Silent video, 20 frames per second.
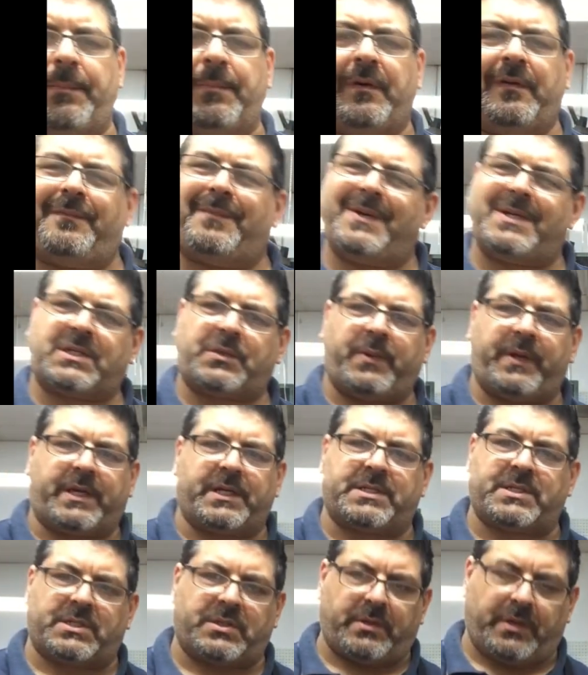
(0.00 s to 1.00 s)
them off, but it's quicker
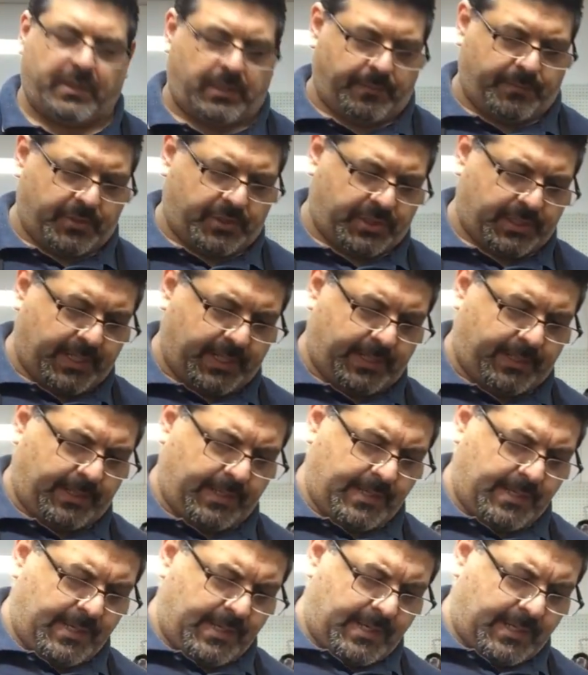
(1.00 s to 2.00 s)
to do it on the machine
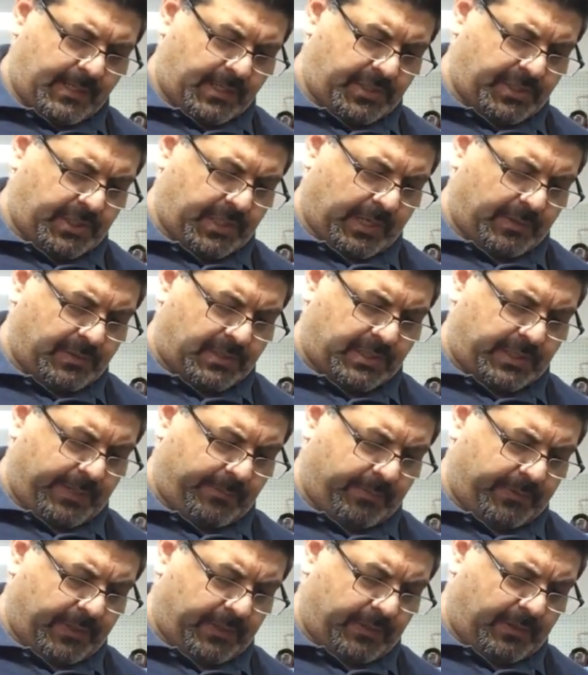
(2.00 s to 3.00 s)
because you don't slip
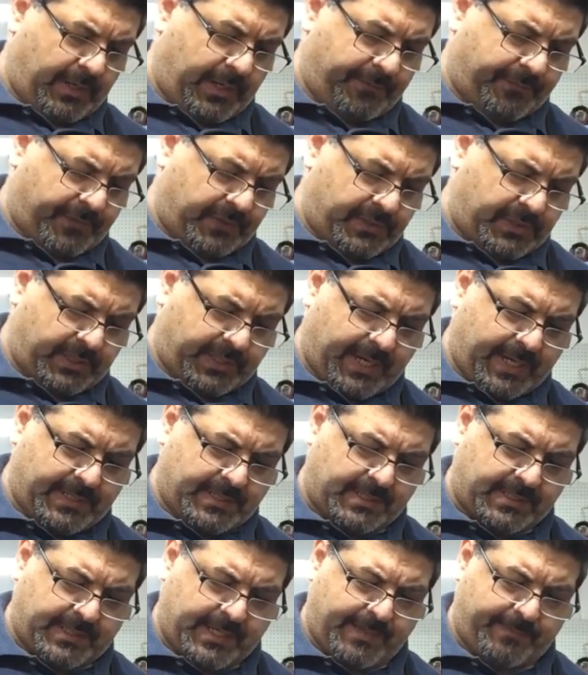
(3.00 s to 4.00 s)
with the knife, because you can
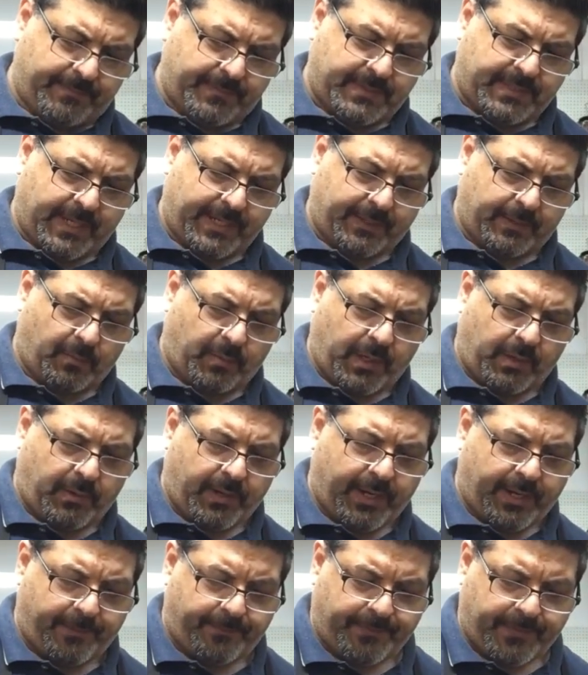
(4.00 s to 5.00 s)
slip and take the welt
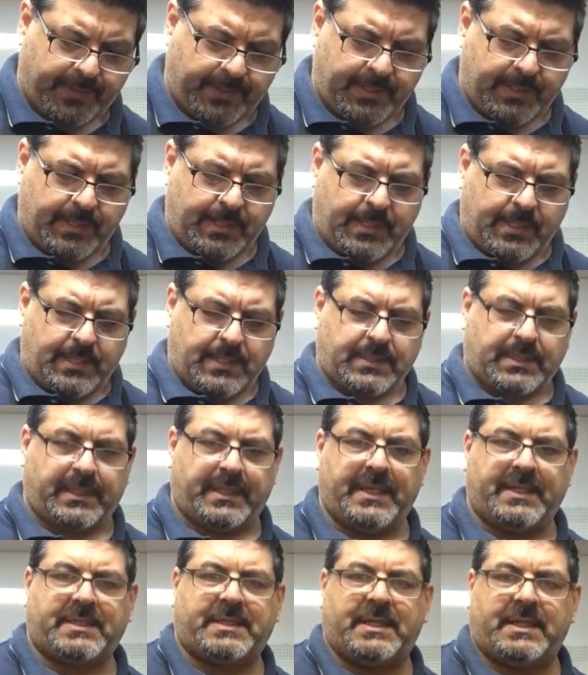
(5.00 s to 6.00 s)
out. So
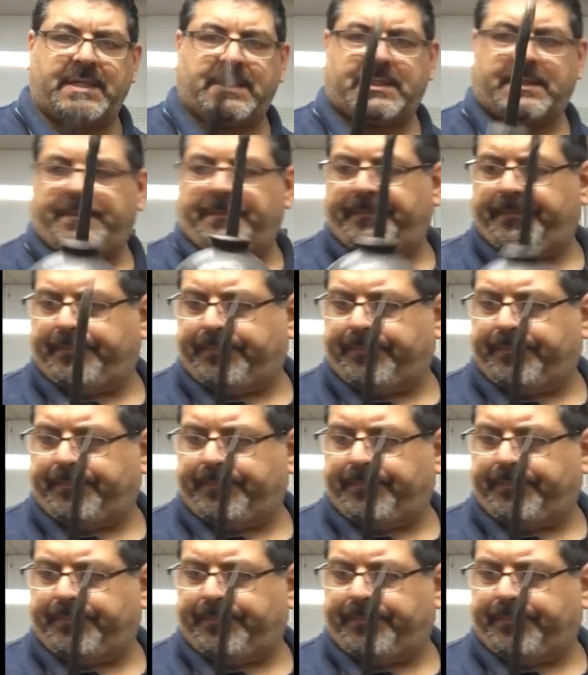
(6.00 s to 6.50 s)
this is